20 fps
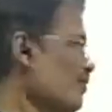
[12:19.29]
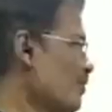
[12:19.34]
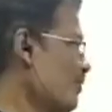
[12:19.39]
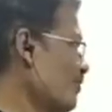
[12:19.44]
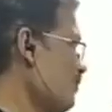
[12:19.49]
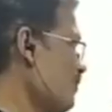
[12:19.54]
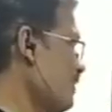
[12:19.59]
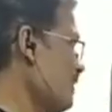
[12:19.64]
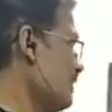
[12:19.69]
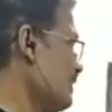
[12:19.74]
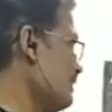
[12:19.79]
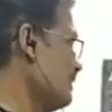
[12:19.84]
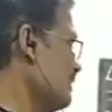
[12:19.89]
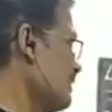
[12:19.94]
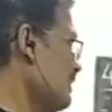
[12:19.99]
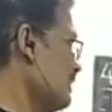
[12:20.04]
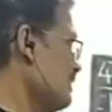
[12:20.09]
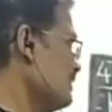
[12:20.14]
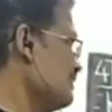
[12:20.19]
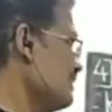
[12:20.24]
When
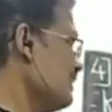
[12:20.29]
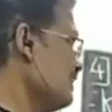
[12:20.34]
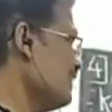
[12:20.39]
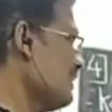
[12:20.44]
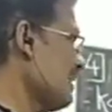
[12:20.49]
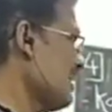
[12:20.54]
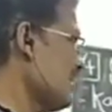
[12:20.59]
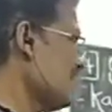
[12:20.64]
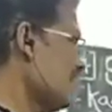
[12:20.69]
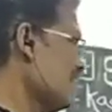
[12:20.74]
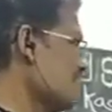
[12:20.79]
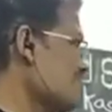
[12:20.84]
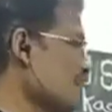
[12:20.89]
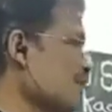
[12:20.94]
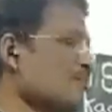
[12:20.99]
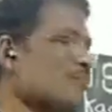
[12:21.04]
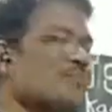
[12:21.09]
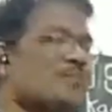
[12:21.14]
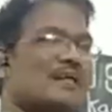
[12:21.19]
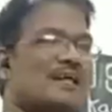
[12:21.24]
there is a direct
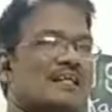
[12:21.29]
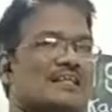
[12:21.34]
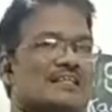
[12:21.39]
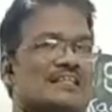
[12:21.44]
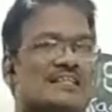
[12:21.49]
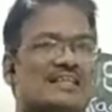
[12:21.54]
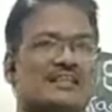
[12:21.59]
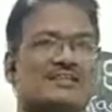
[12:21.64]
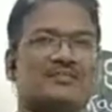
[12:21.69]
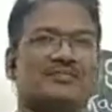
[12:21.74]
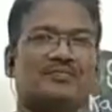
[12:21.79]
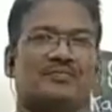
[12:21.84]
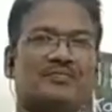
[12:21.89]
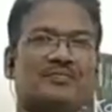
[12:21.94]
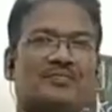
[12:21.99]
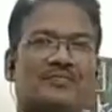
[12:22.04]
comparison